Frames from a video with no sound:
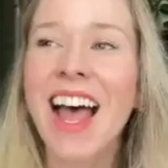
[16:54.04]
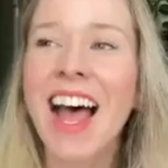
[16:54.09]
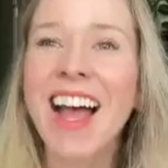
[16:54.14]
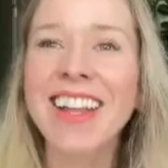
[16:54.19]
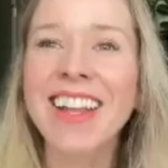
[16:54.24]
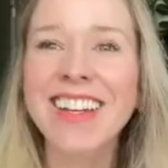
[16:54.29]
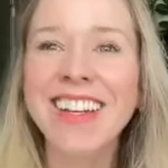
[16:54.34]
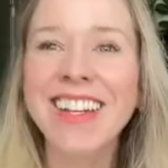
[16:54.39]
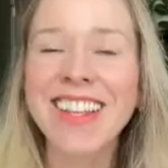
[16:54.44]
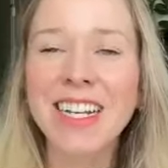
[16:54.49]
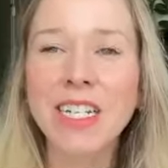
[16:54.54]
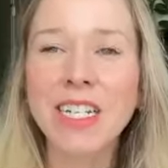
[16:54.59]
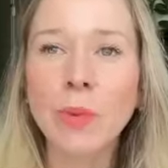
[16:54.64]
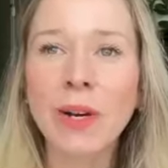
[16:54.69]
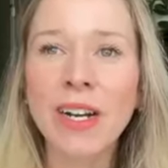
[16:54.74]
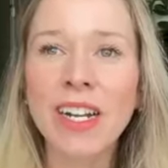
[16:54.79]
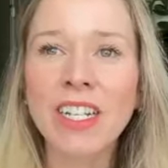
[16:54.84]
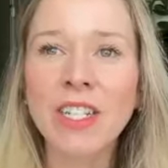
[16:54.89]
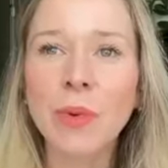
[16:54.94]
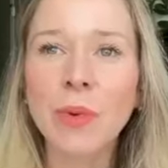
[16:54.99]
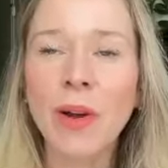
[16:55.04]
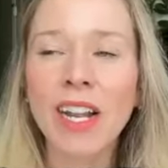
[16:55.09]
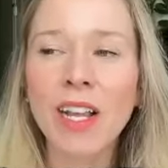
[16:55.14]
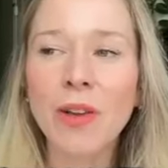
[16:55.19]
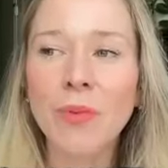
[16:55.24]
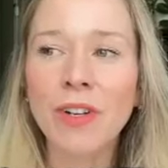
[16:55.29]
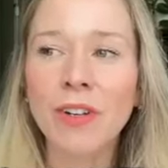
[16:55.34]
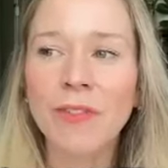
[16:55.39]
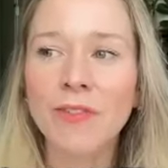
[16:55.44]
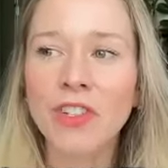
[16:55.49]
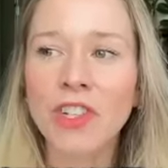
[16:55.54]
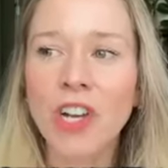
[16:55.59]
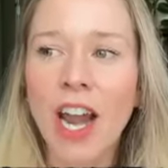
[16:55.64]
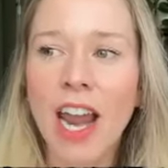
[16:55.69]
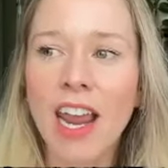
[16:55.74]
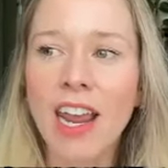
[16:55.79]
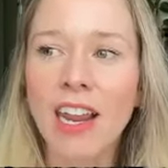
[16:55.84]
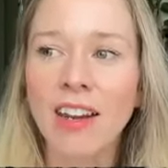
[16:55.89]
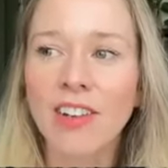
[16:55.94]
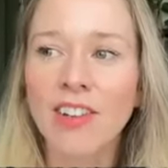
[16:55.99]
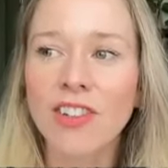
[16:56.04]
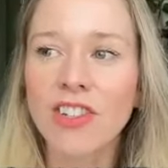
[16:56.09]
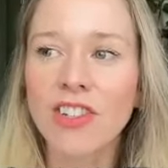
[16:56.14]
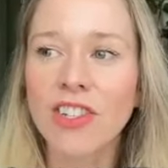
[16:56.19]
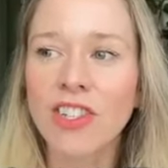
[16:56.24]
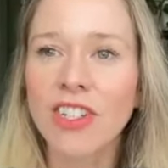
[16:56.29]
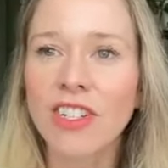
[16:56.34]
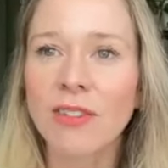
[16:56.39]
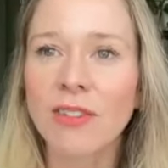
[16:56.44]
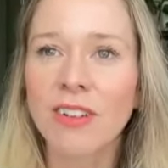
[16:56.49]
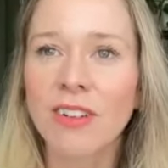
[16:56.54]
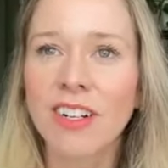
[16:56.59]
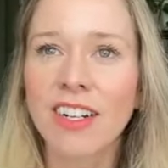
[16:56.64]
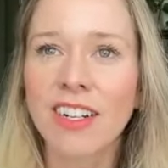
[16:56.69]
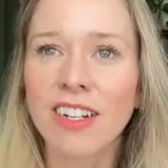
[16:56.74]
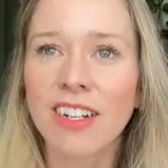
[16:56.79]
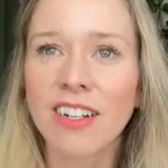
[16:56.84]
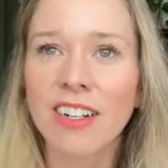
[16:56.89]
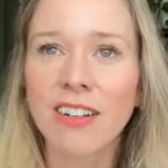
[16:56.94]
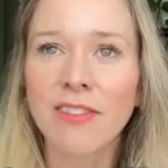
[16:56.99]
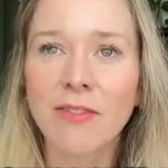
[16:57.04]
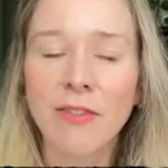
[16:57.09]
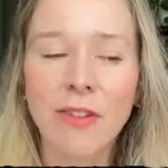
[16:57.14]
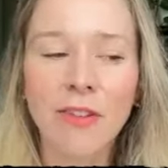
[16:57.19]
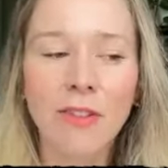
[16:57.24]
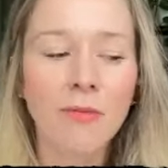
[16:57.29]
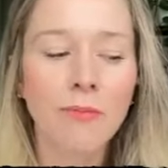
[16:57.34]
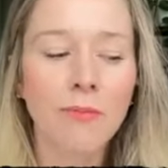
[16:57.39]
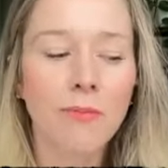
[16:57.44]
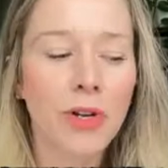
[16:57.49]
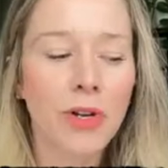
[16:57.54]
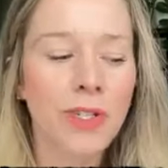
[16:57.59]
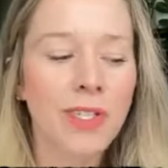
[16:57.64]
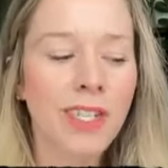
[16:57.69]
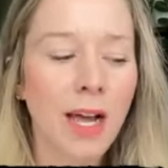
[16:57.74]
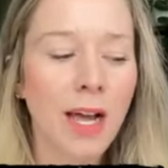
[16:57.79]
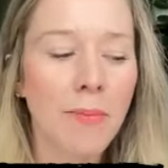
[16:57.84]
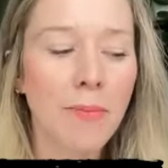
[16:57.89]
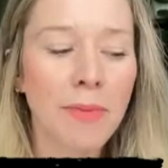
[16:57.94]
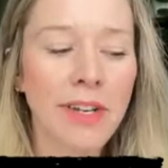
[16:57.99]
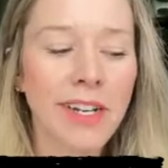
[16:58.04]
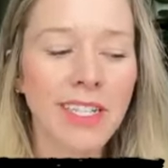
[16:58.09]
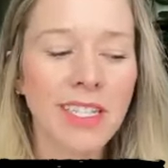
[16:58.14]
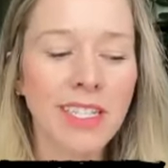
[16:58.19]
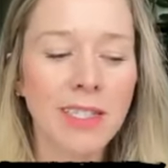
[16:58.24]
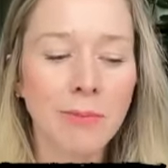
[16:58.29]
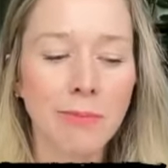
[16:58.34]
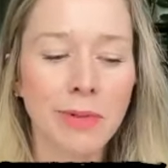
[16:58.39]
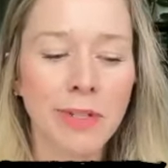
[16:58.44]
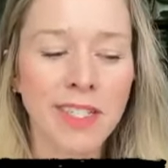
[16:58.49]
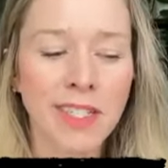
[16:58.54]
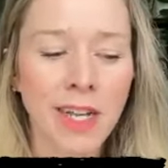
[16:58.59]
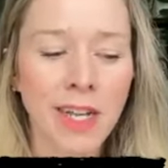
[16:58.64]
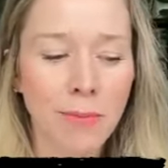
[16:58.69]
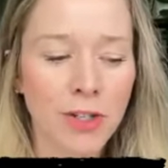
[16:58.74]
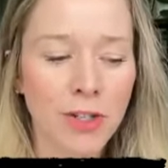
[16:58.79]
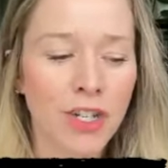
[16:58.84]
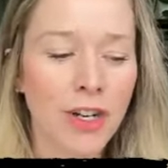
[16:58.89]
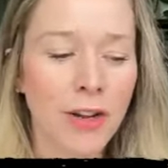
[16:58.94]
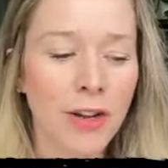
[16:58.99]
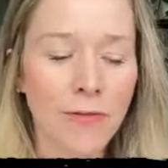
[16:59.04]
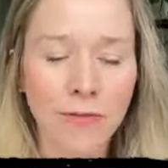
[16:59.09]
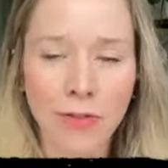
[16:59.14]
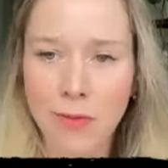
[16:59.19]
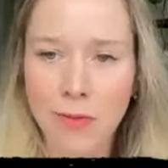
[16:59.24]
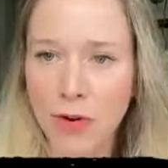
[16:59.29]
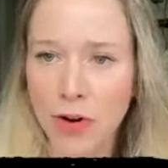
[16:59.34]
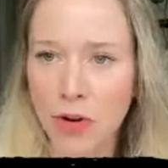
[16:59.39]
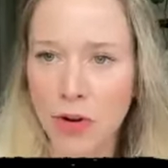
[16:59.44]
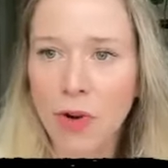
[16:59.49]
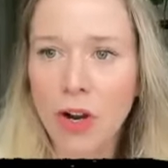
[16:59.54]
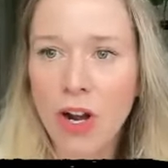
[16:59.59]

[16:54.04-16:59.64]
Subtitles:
you'd think 2020 would have changed most companies' perception of remote